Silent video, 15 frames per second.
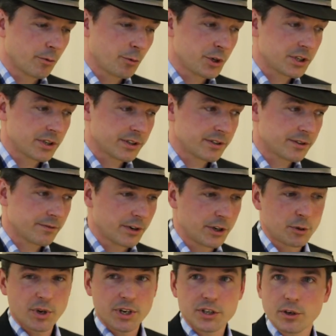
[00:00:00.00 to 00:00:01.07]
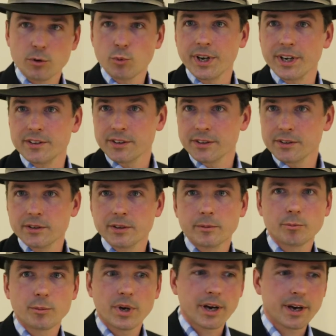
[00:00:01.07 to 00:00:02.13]
which is very much awaited
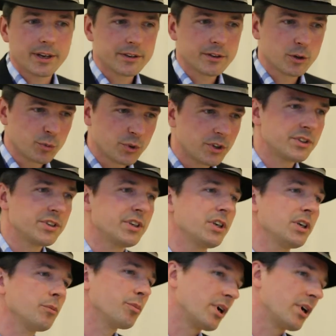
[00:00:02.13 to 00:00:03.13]
by the community,